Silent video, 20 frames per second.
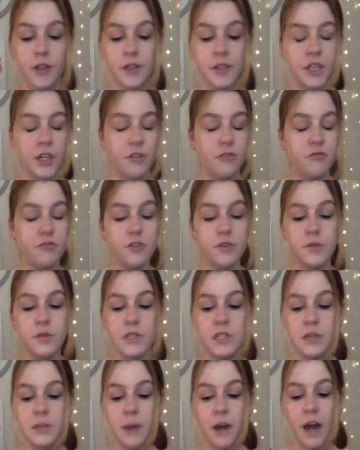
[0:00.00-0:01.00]

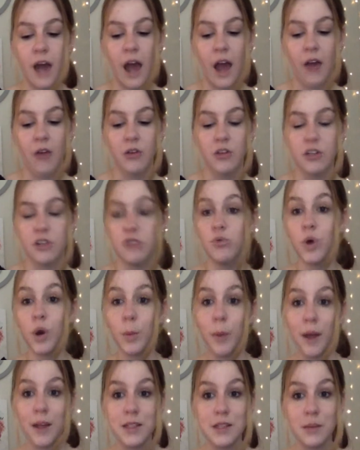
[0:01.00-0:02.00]
confused about how you should
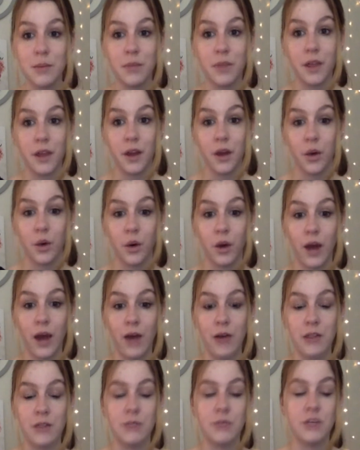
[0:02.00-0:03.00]
format something or
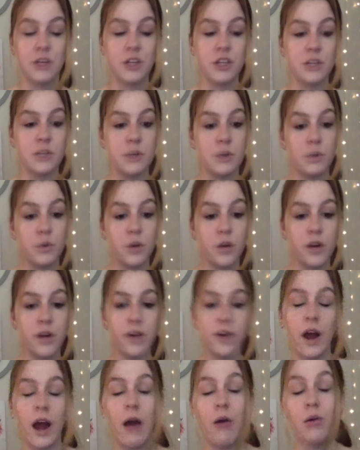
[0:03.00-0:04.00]
how something should be
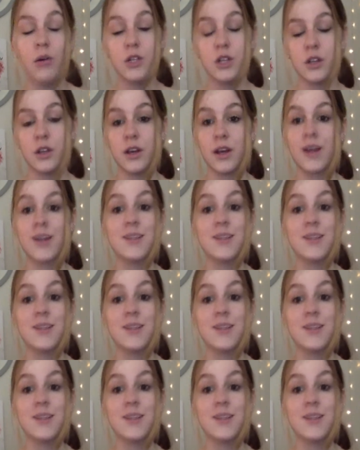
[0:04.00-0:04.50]
worded or how it should look.